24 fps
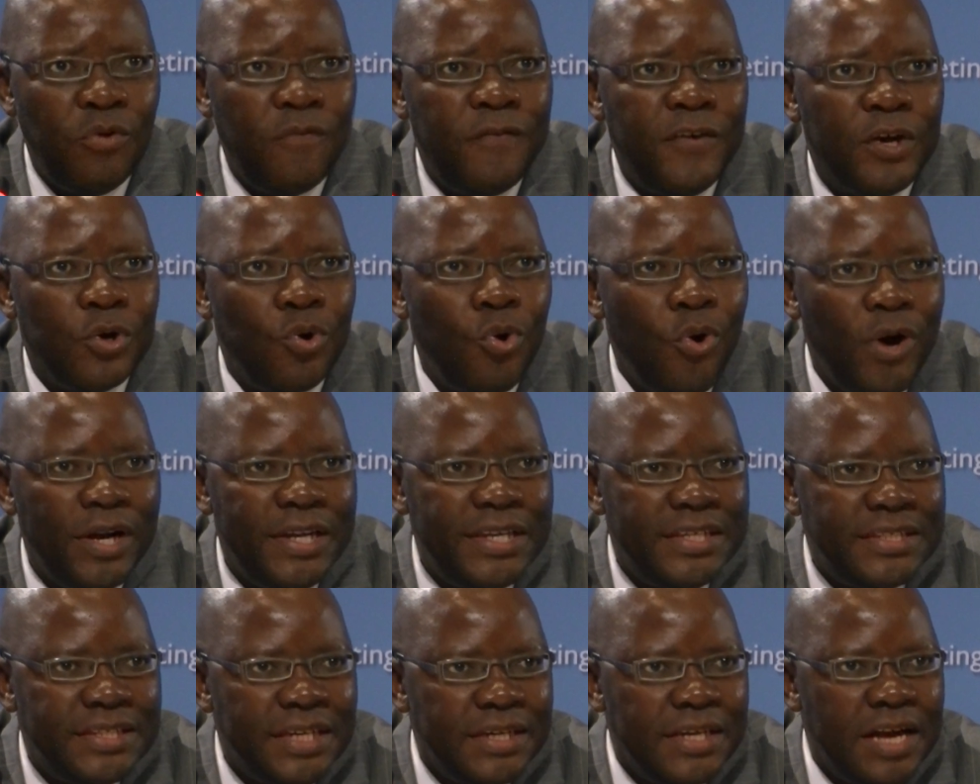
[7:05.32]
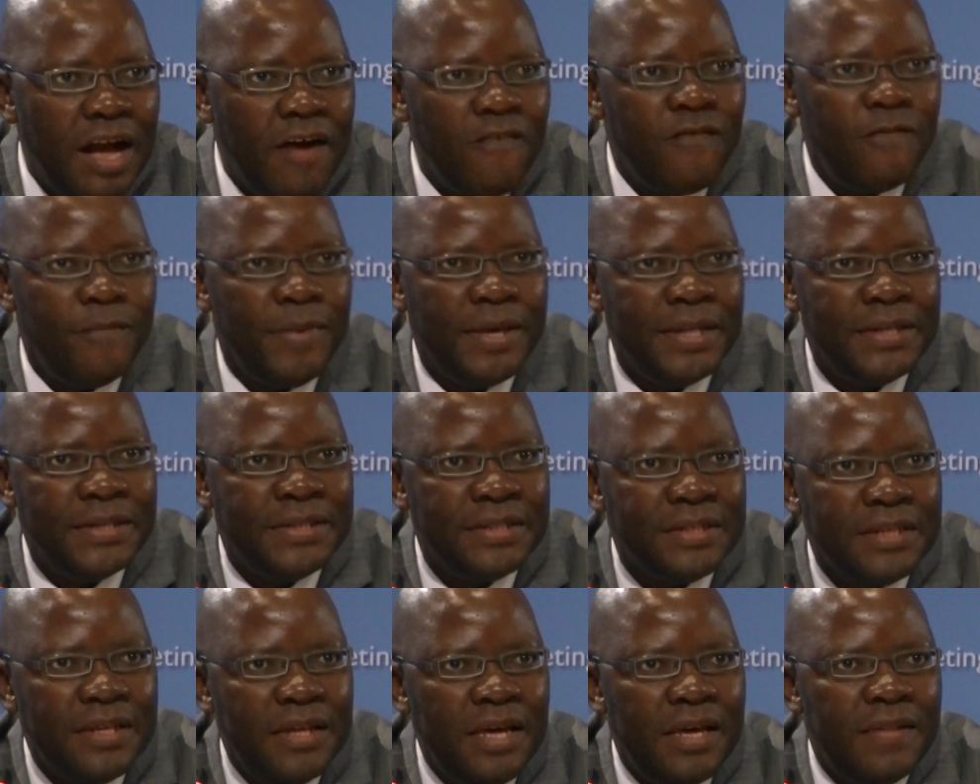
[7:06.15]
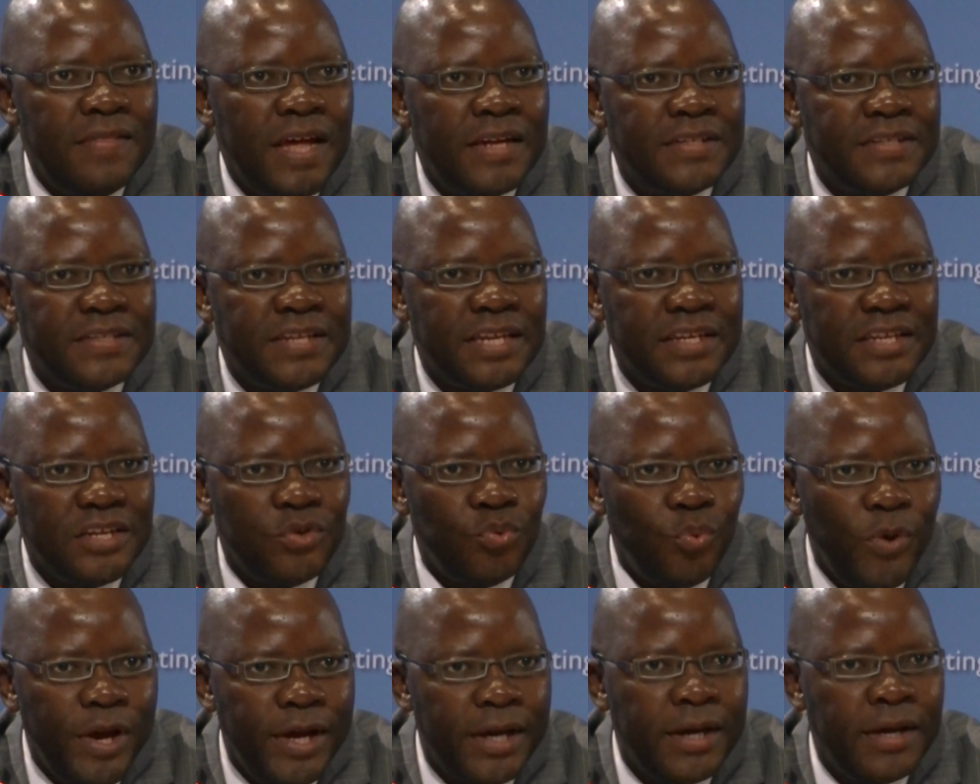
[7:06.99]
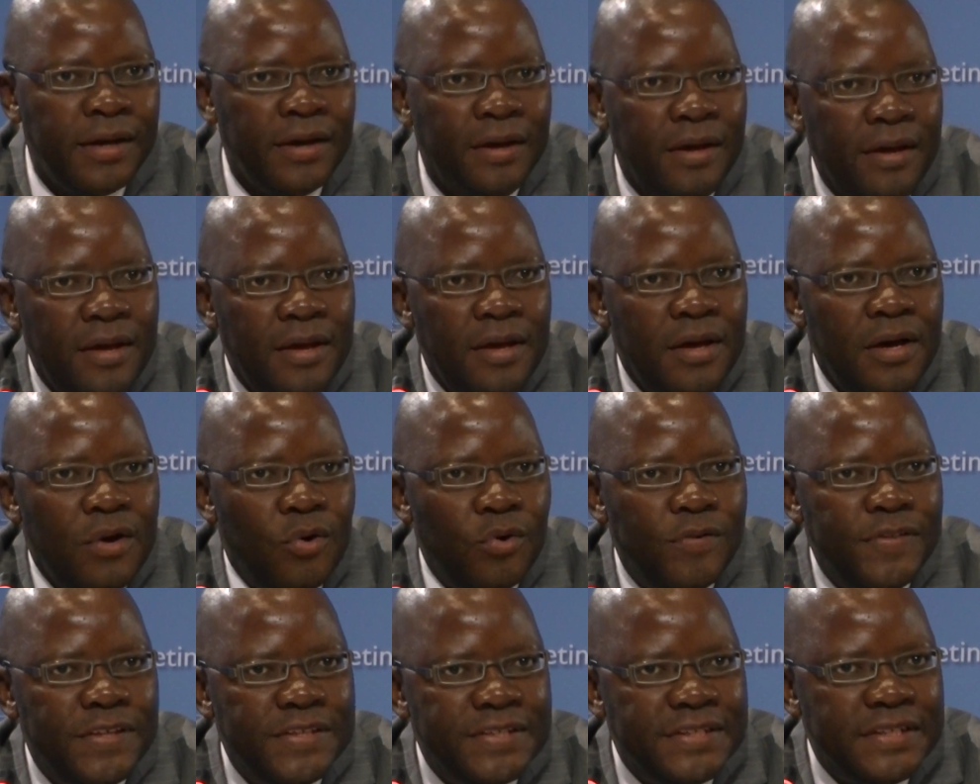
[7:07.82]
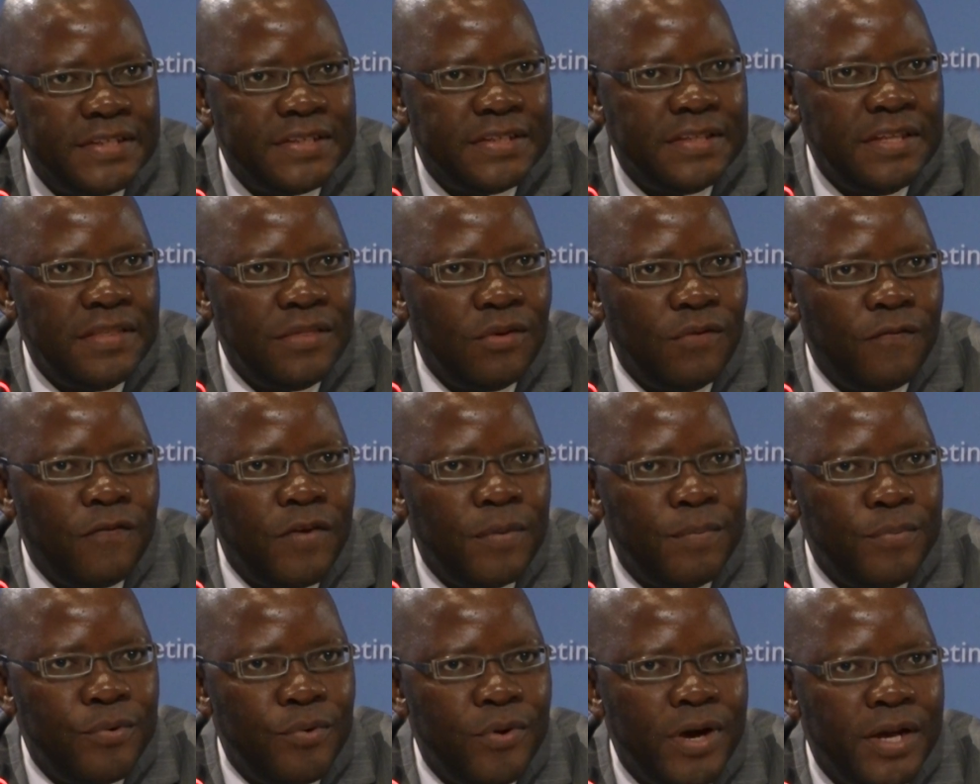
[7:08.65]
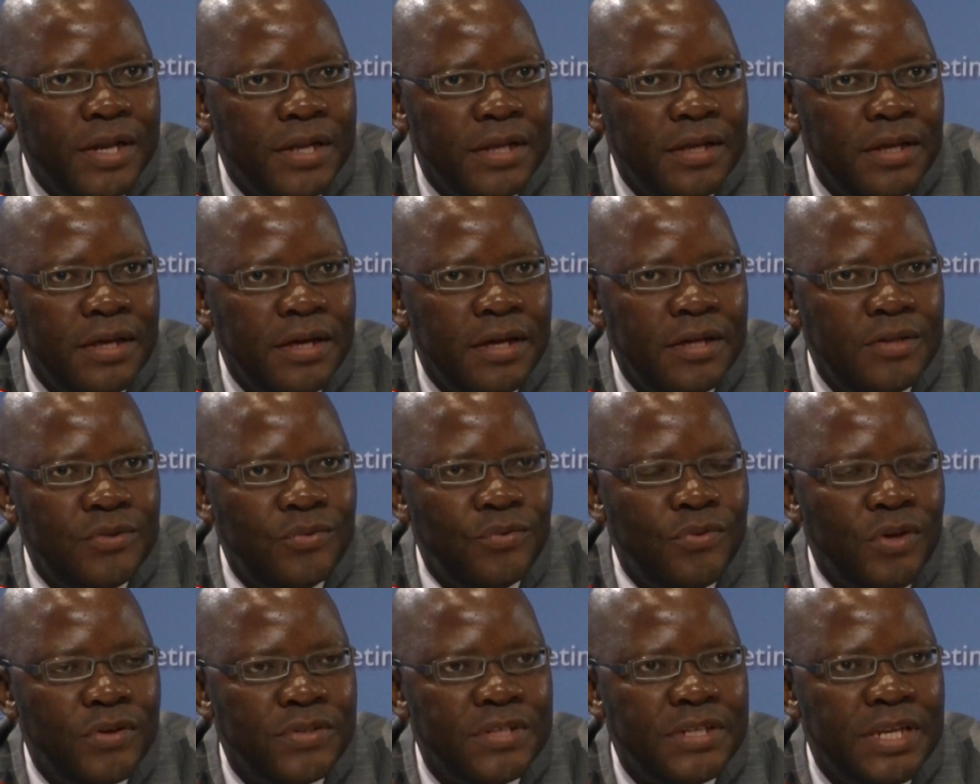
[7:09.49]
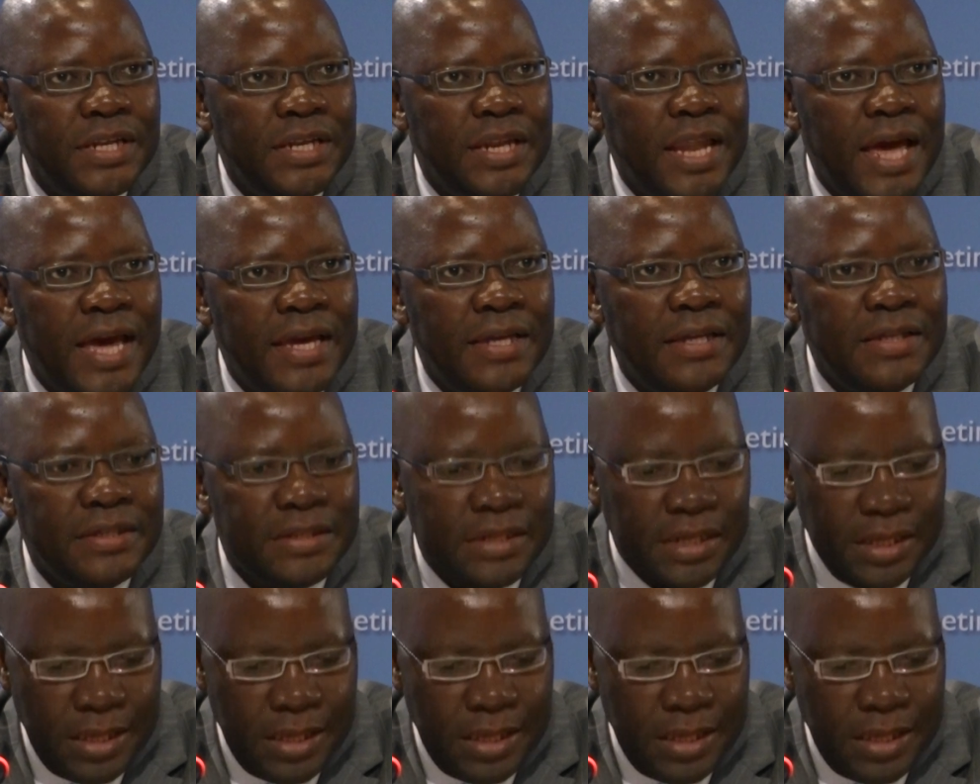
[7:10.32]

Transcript: of a coalition government that started work on the 16th of February 2009.